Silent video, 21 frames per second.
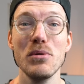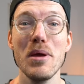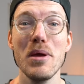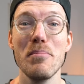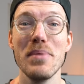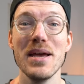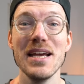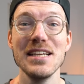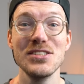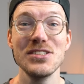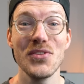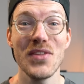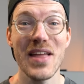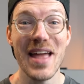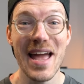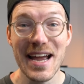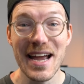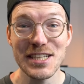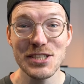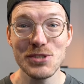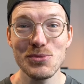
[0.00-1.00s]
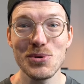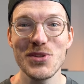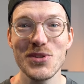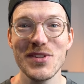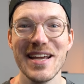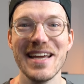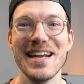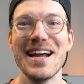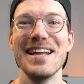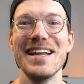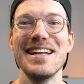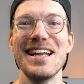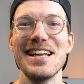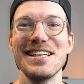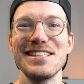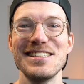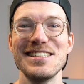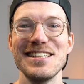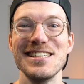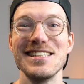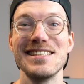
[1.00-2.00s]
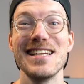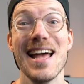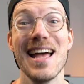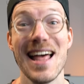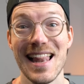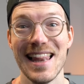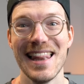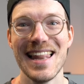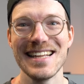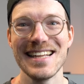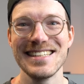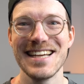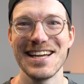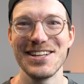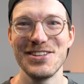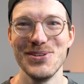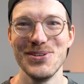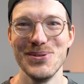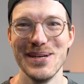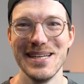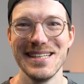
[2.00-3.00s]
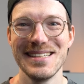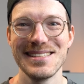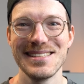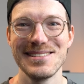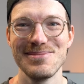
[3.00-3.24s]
be based on actual data analysis. Let's get to it.